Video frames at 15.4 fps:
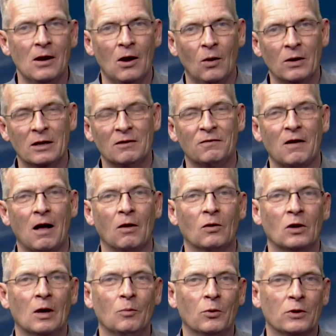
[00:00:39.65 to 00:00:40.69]
only to
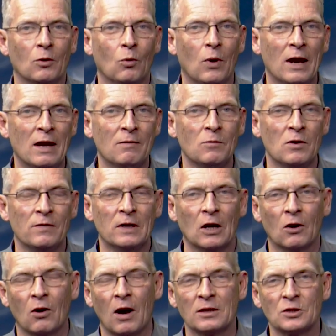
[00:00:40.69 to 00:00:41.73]
follow it up with a wave moving
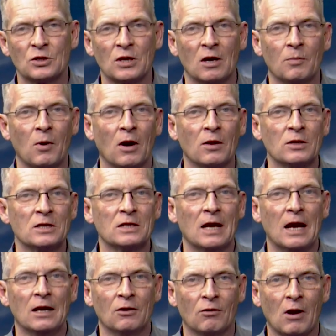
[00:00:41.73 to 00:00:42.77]
across the center part of the
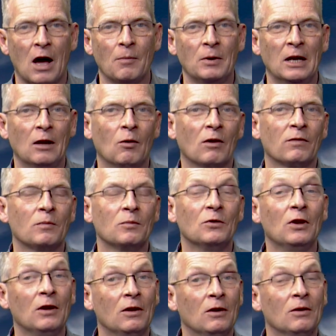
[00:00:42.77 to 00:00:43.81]
state and dropping anywhere from
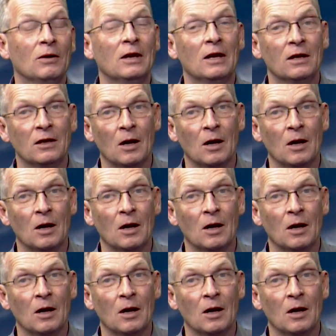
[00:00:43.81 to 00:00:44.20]
two